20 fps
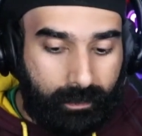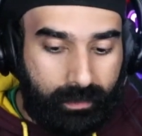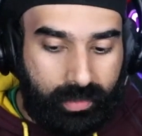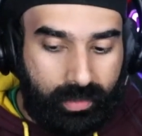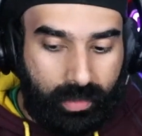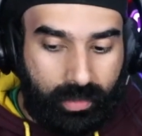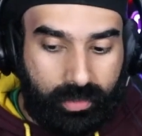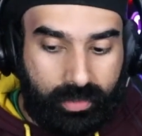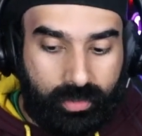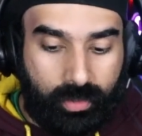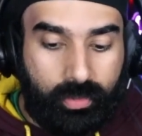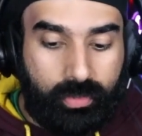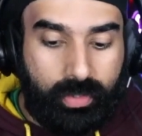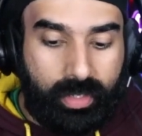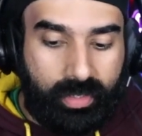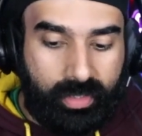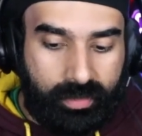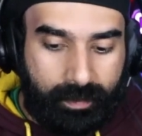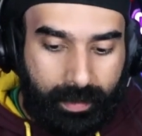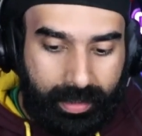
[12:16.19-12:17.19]
So there's no
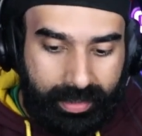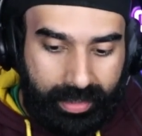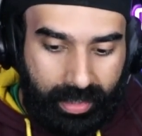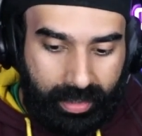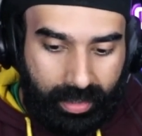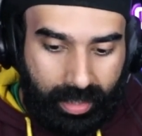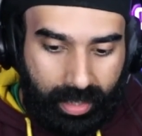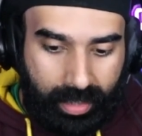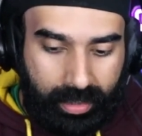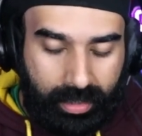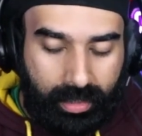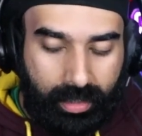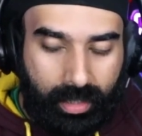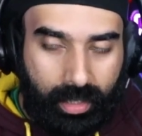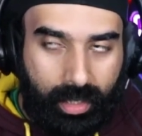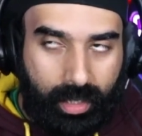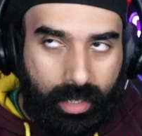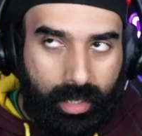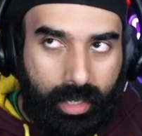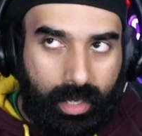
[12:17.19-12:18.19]
Traders Monday night.
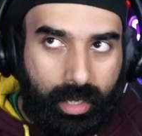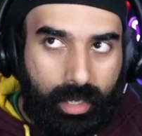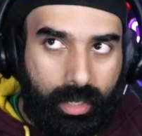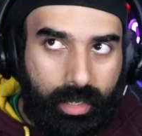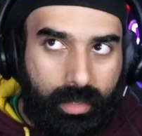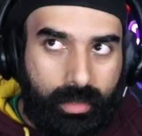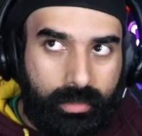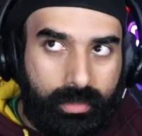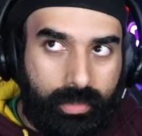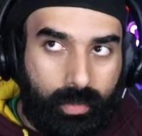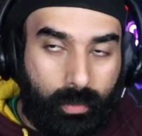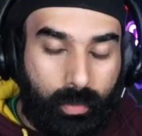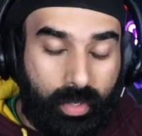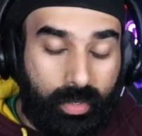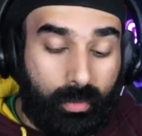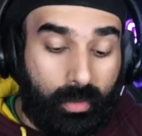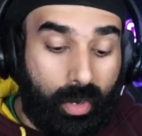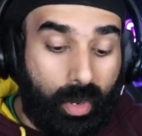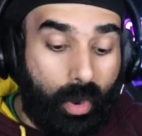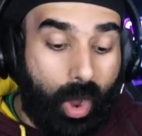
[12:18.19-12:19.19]
So
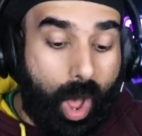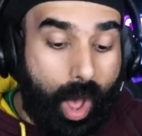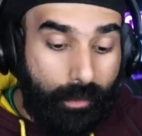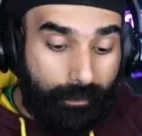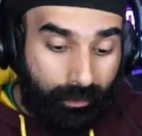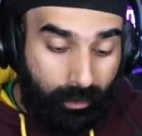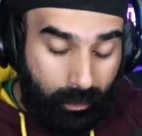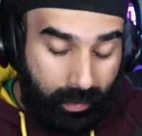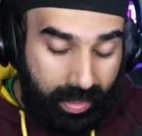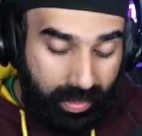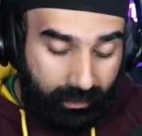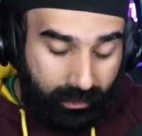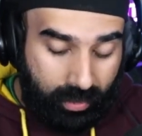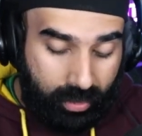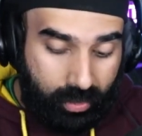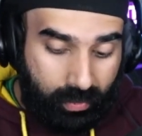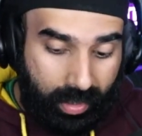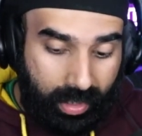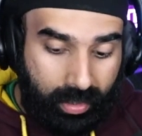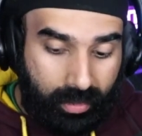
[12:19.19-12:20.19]
we're off a week for
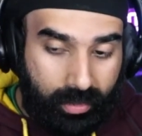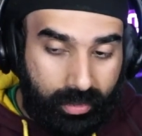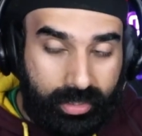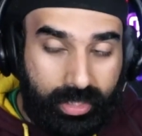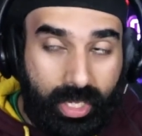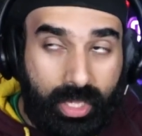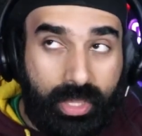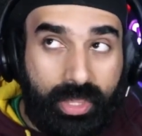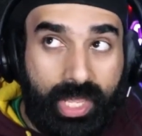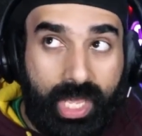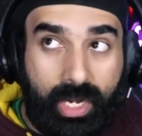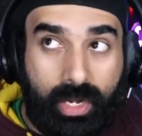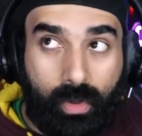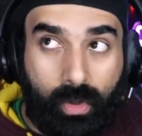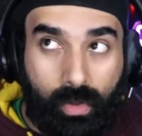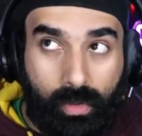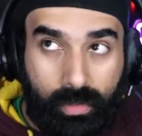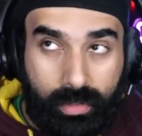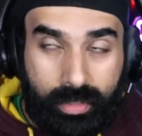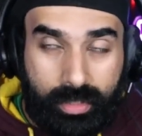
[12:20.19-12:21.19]
Traders. Then
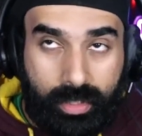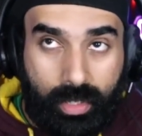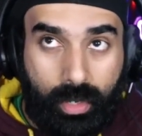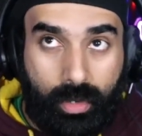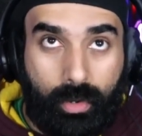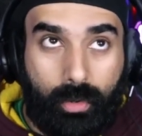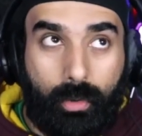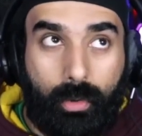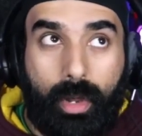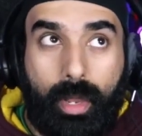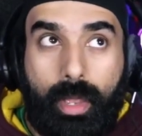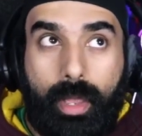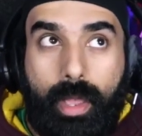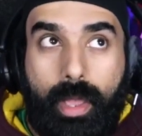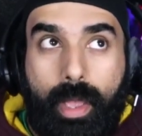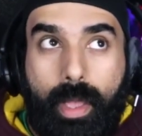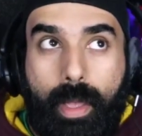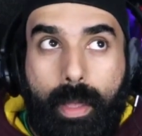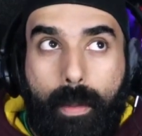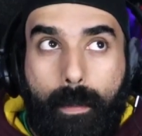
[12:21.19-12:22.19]
also,
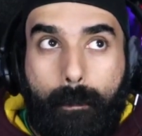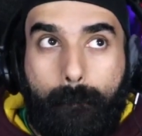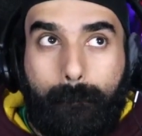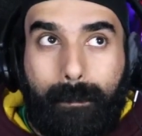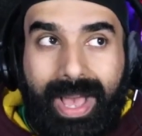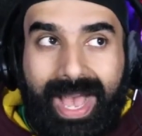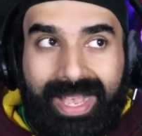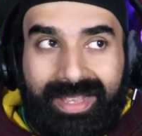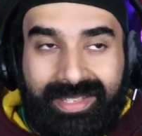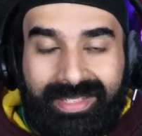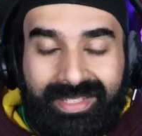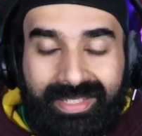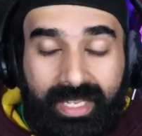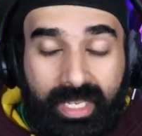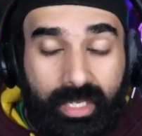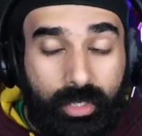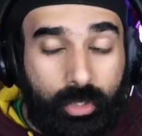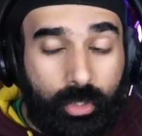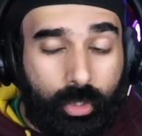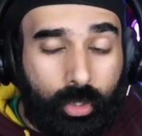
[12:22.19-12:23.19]
Masked
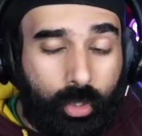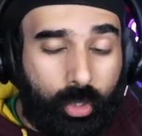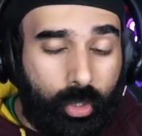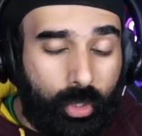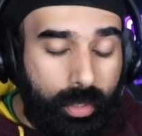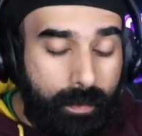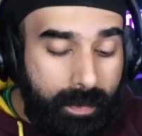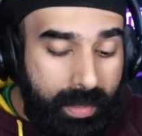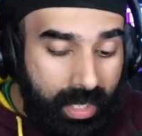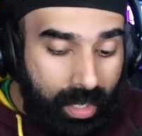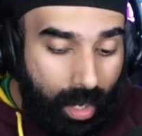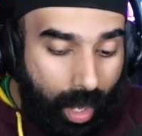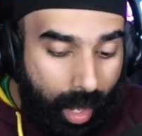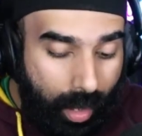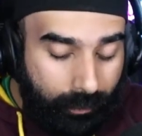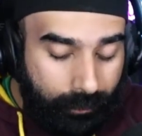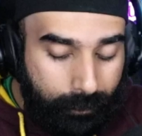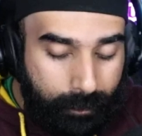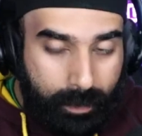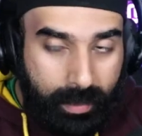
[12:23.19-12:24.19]
Singer could be
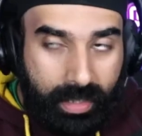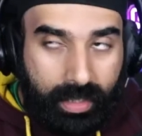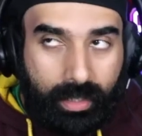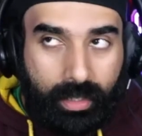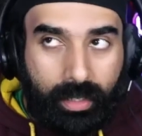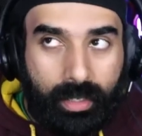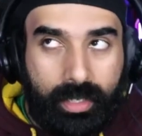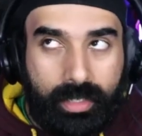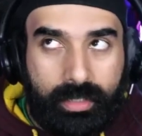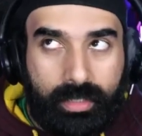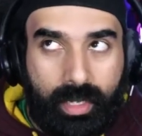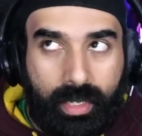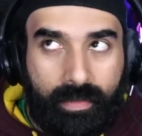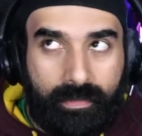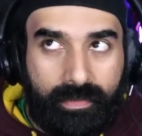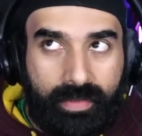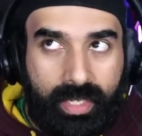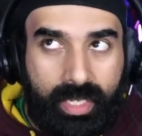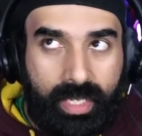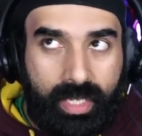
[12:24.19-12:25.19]
off because
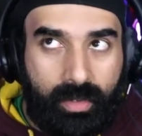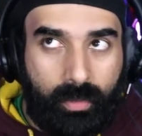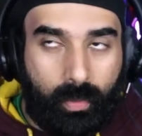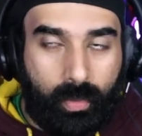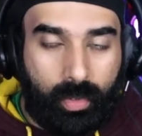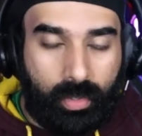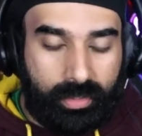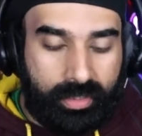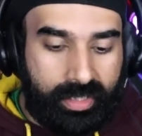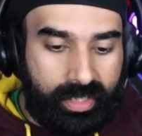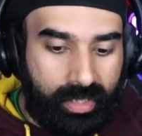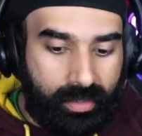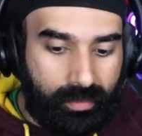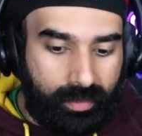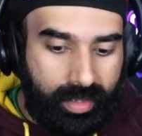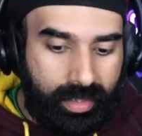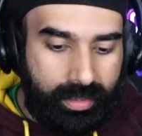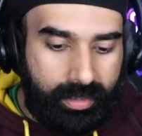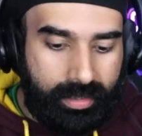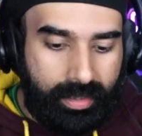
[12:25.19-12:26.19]
of the World
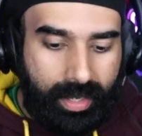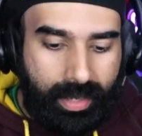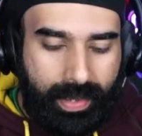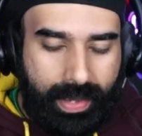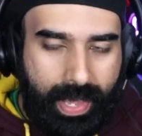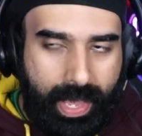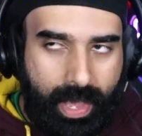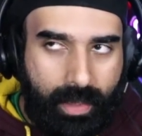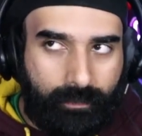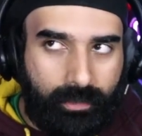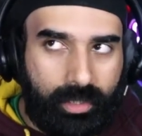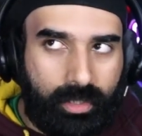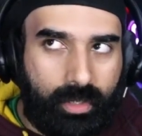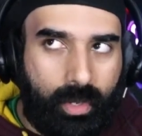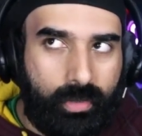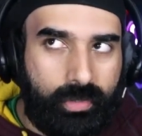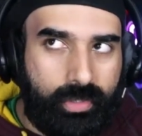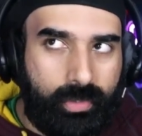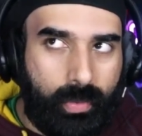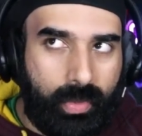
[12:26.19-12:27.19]
Series. If it
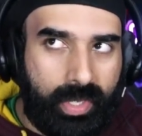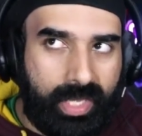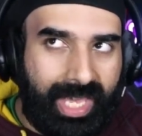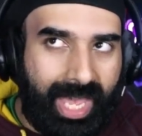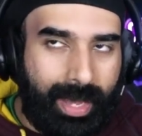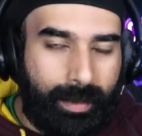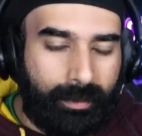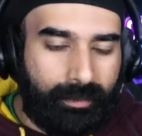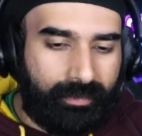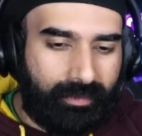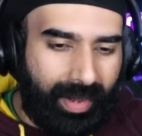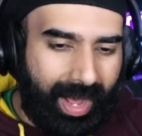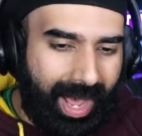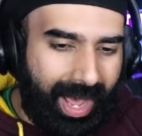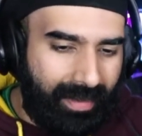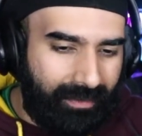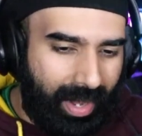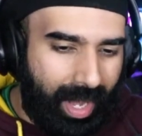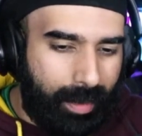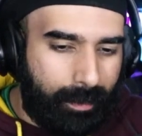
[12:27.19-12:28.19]
goes to a game
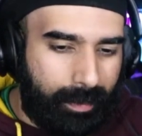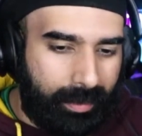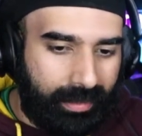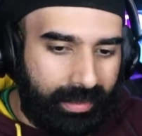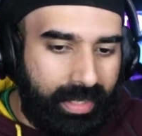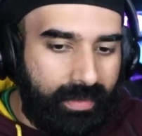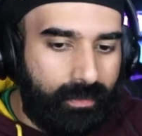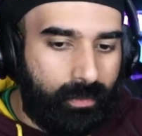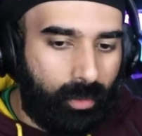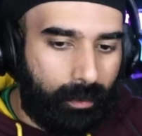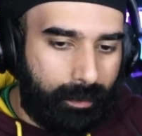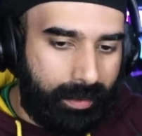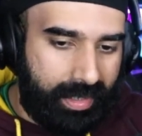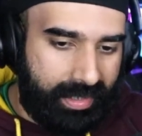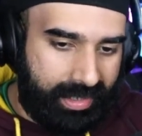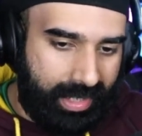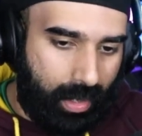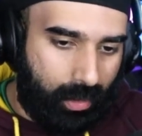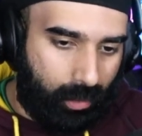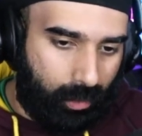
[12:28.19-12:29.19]
5, I believe we'll
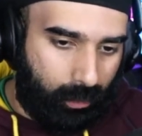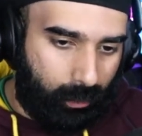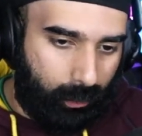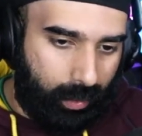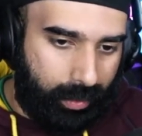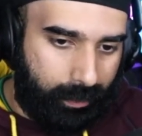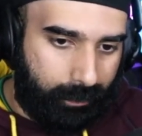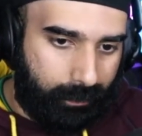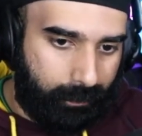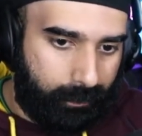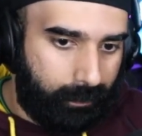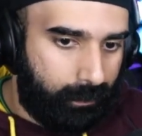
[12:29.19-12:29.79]
miss out on one.